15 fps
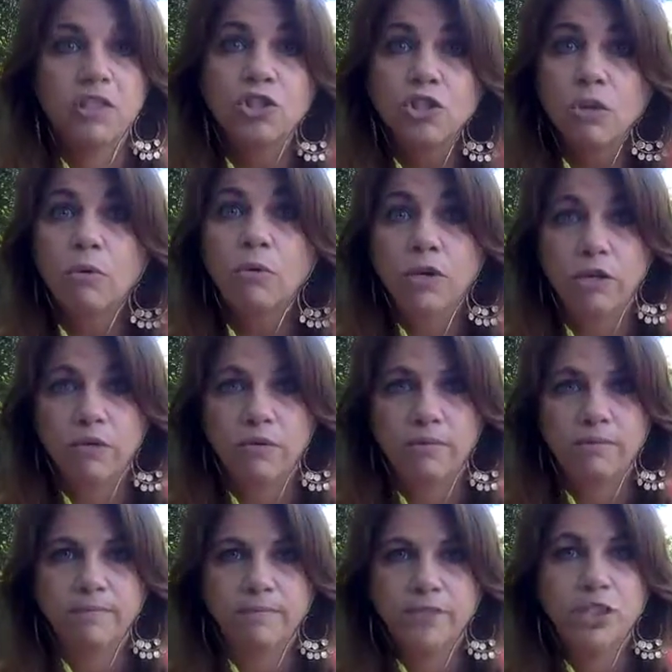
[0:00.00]
and so are you.
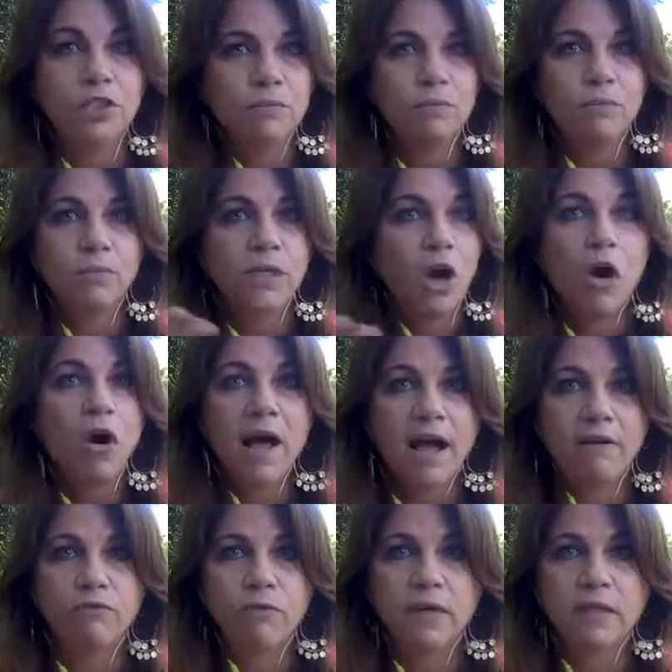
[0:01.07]
We all
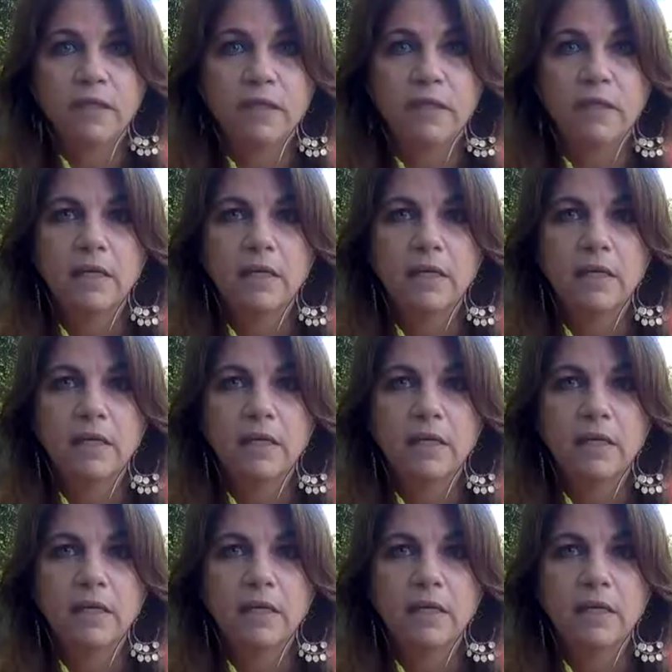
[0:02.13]
have one.